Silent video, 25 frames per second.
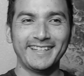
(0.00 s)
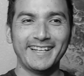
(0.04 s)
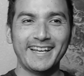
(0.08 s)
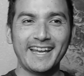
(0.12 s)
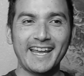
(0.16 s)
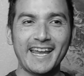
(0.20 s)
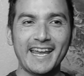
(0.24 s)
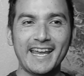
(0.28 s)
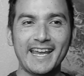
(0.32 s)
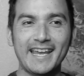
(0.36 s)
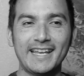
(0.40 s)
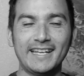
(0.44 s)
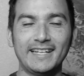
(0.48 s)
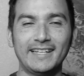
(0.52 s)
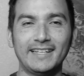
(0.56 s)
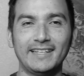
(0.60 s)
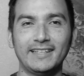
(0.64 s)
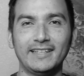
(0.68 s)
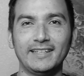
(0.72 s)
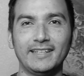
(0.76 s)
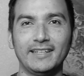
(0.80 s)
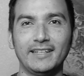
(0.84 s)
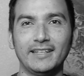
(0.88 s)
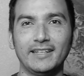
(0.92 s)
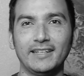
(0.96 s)
and
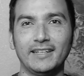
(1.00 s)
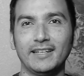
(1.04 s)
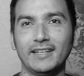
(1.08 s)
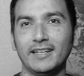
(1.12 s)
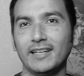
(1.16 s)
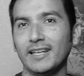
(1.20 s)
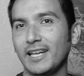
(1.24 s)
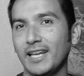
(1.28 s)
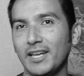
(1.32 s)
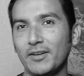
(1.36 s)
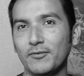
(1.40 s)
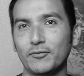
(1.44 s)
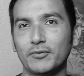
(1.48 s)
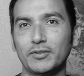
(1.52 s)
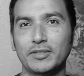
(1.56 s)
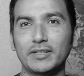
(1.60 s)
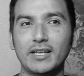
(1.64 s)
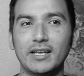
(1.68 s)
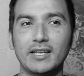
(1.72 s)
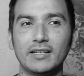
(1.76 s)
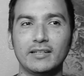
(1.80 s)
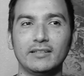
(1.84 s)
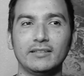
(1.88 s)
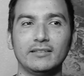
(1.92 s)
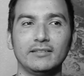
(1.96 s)
if we're
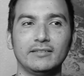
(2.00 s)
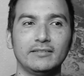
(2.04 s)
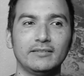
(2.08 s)
not